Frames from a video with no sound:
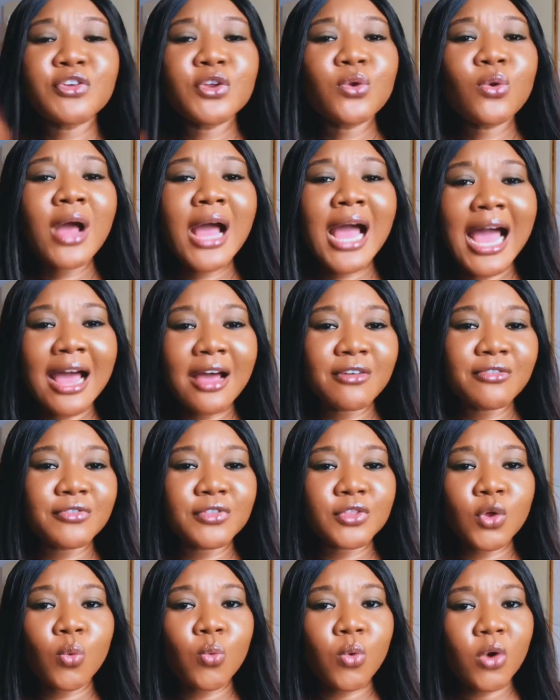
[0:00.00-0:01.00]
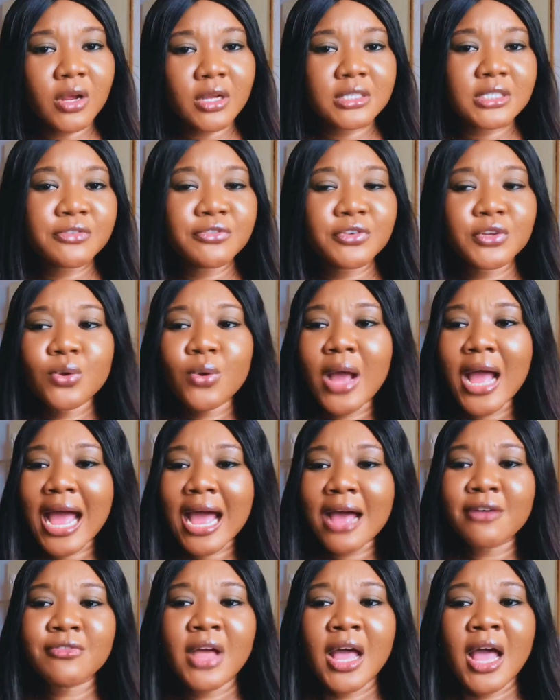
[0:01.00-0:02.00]
if you don't have the word, if you
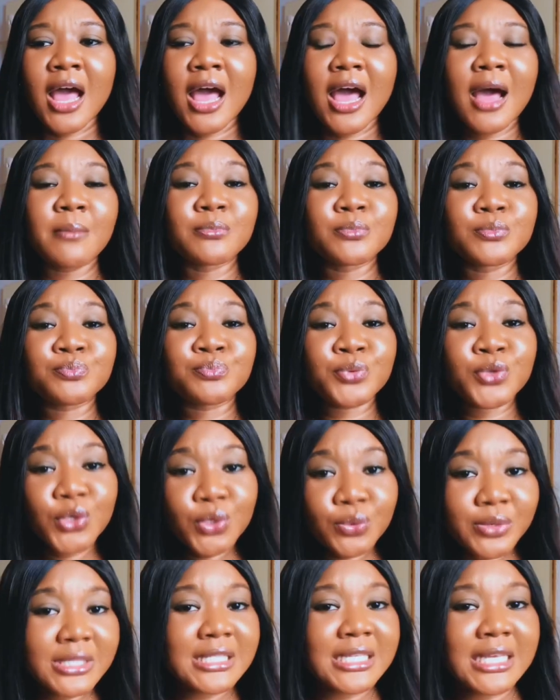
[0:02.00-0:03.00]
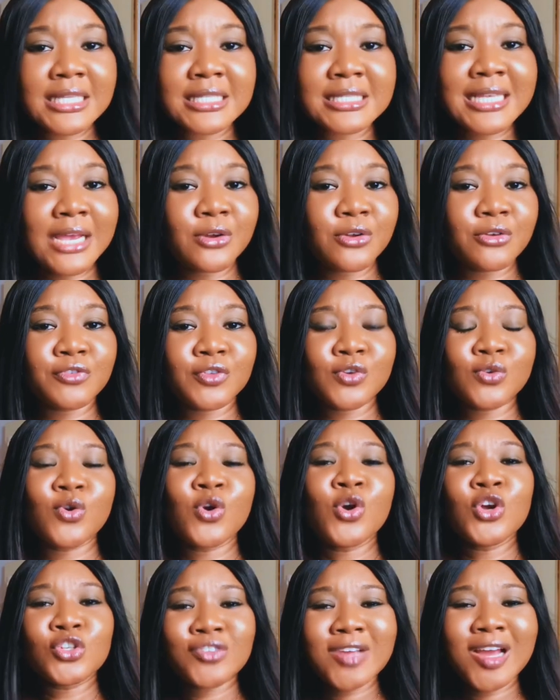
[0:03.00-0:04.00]
don't have um, purity inside of
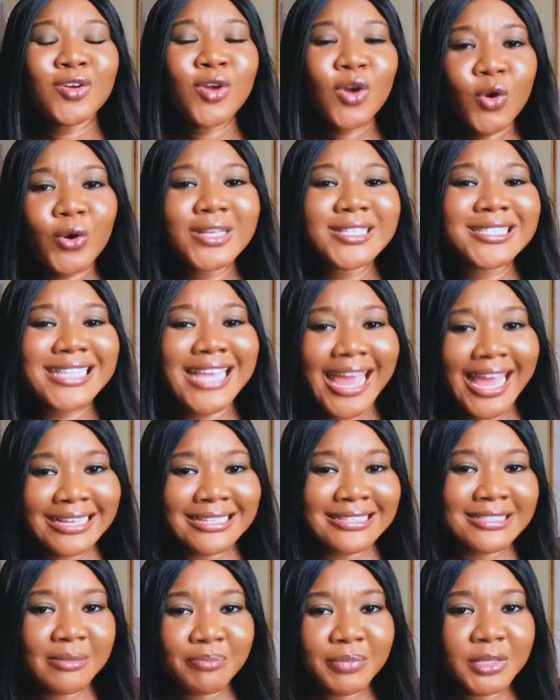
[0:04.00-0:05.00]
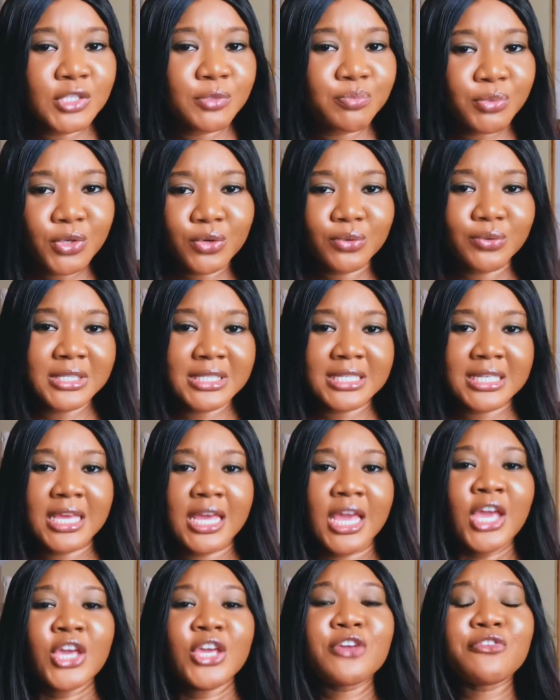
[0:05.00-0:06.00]
you, you are not going to exhibit
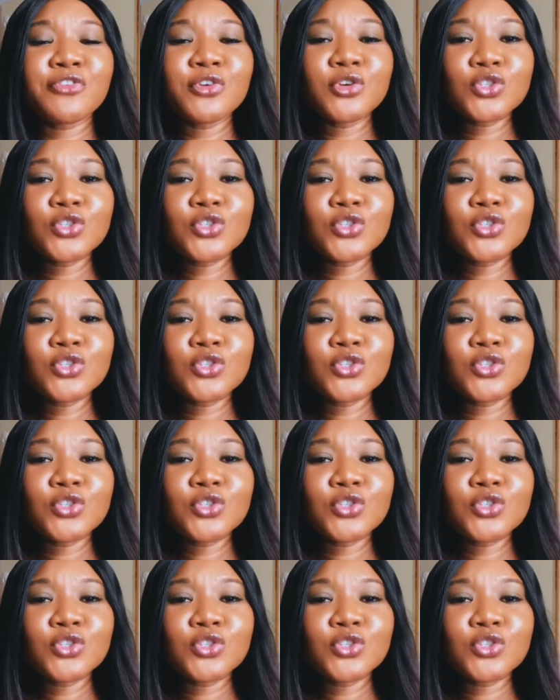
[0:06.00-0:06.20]
purity.